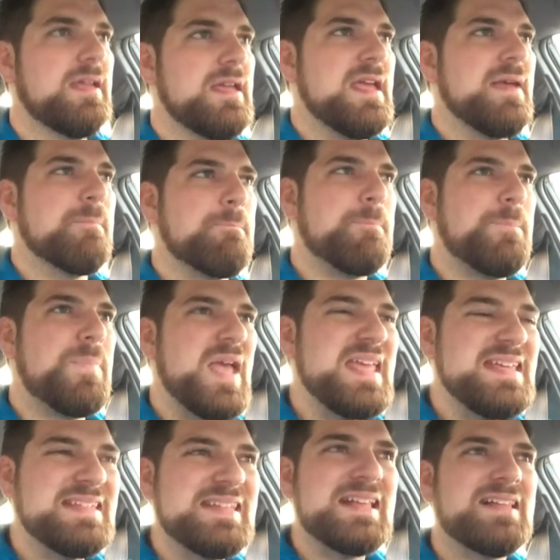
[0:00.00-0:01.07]
it
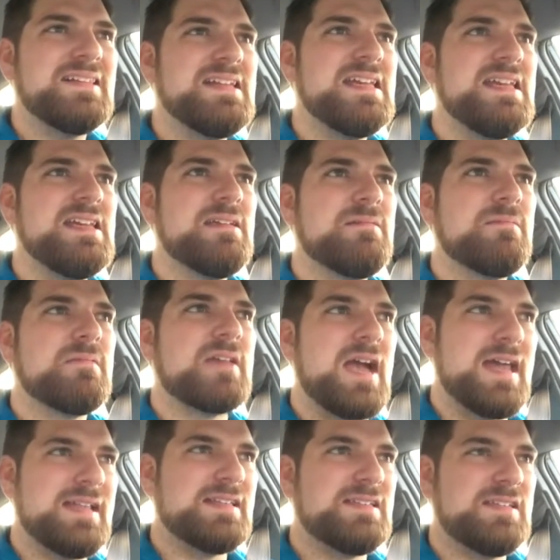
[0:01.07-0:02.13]
basically
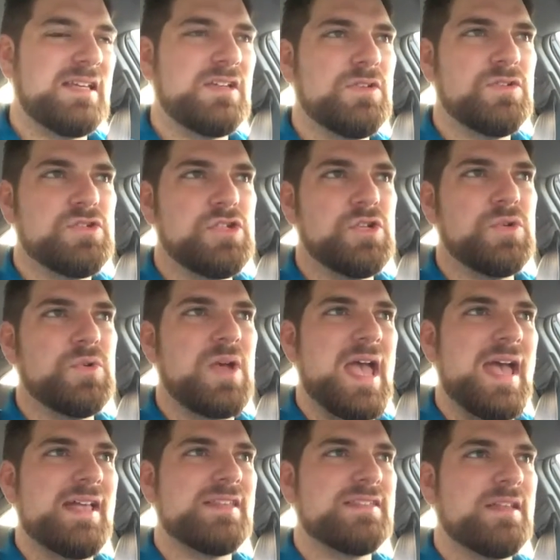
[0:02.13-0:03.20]
kind of signals you
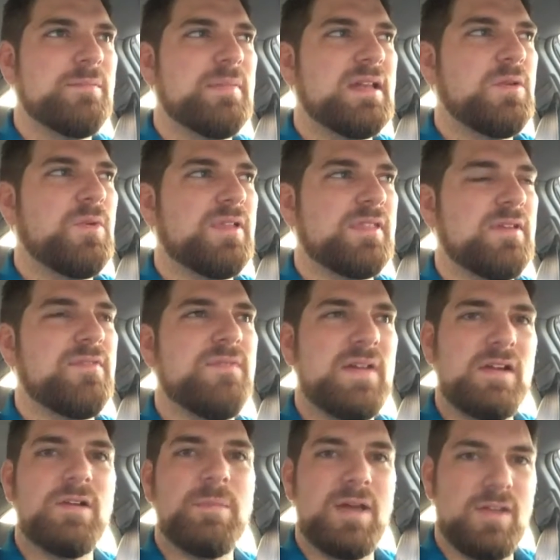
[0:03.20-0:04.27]
as somebody with a
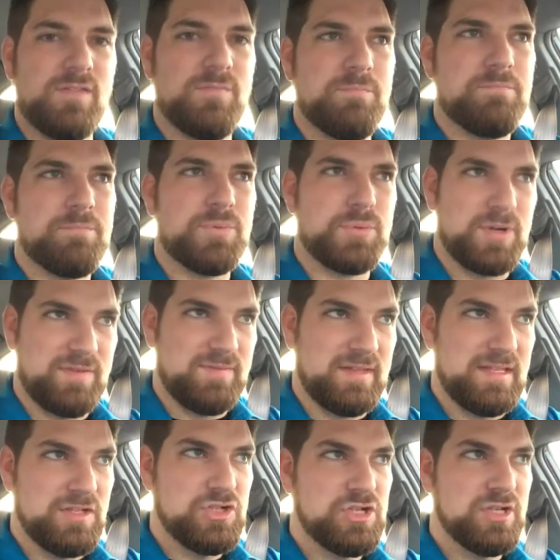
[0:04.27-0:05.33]
fair amount of
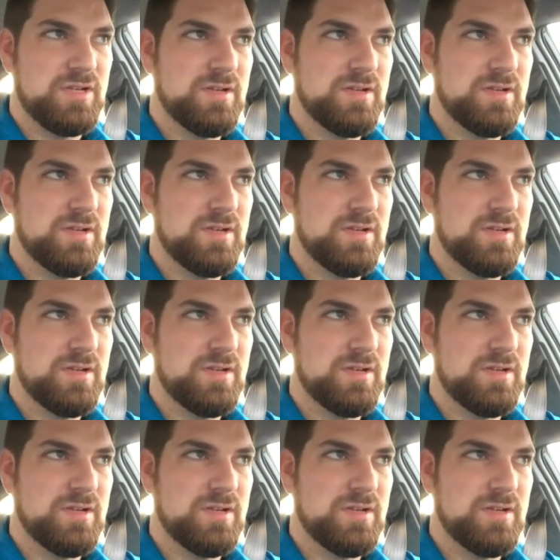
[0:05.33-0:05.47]
privilege.